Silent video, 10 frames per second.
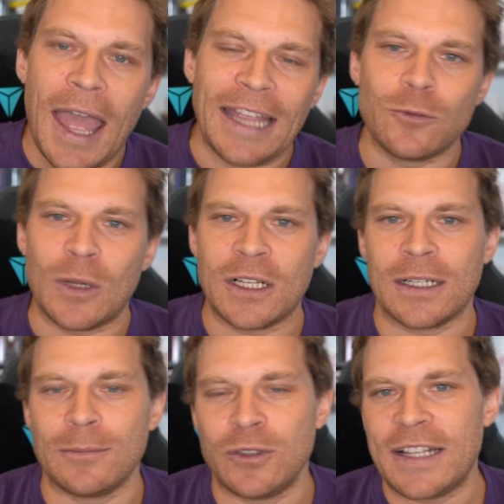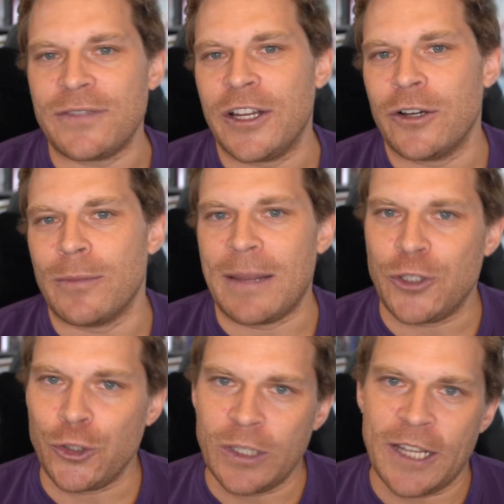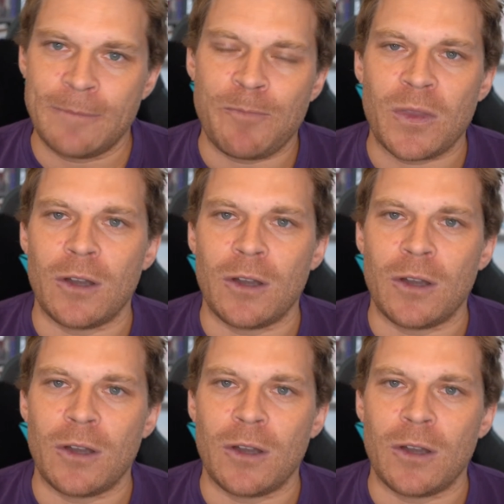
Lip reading: Hey and welcome to today's video. My name is Julian.